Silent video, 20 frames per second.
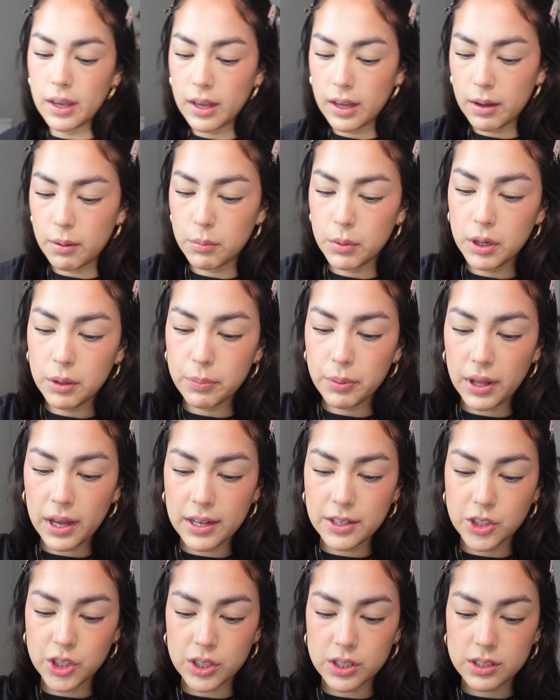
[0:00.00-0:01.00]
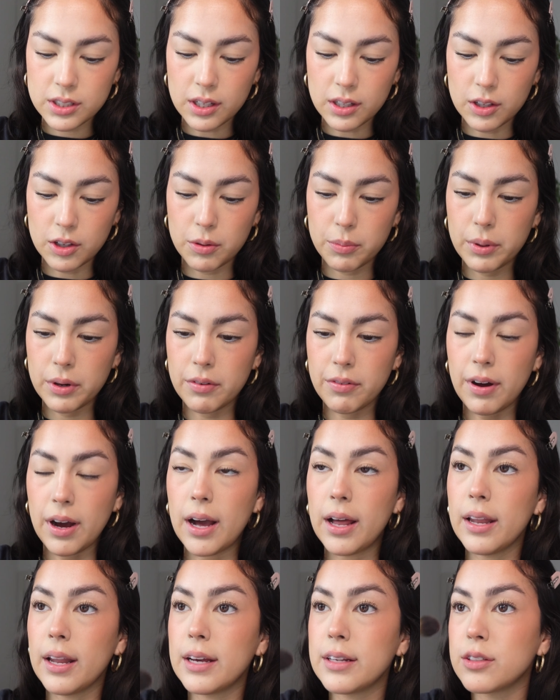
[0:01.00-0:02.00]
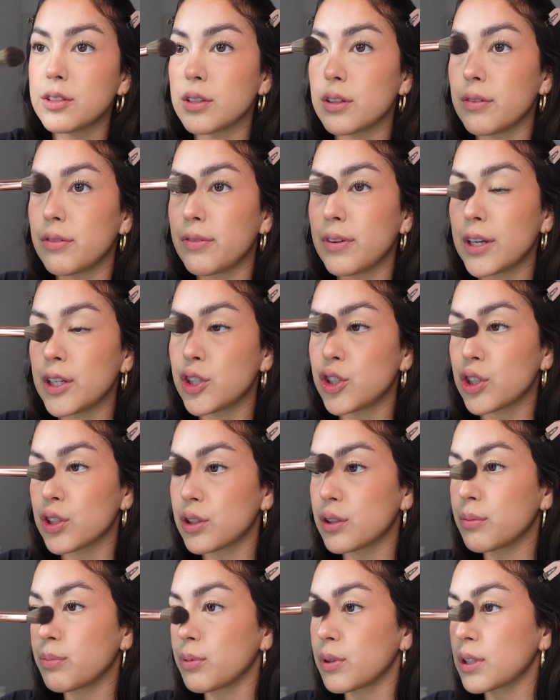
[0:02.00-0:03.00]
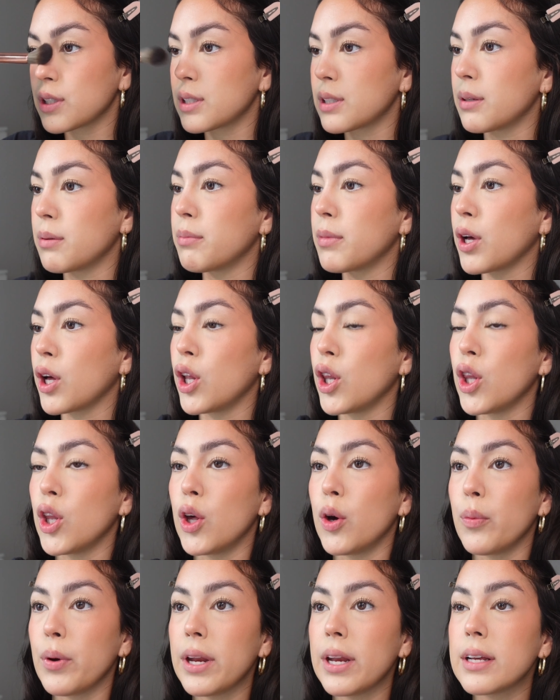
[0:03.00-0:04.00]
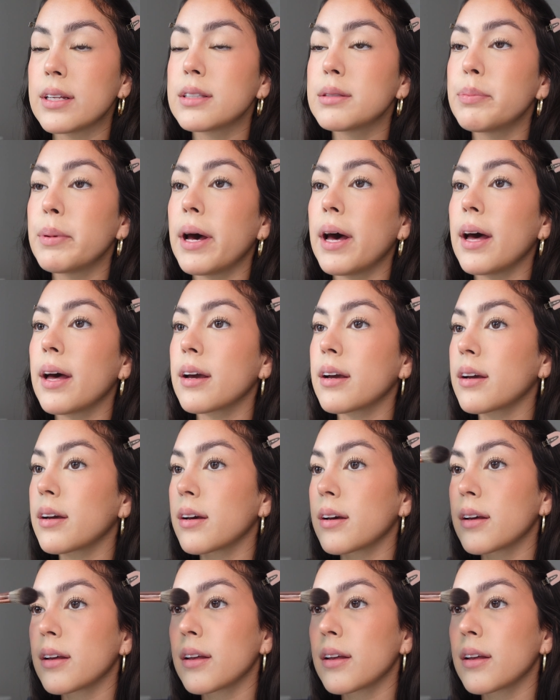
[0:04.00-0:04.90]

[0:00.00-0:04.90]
I'm gonna apply just a little bit of highlight to the face just to bring some glowiness back.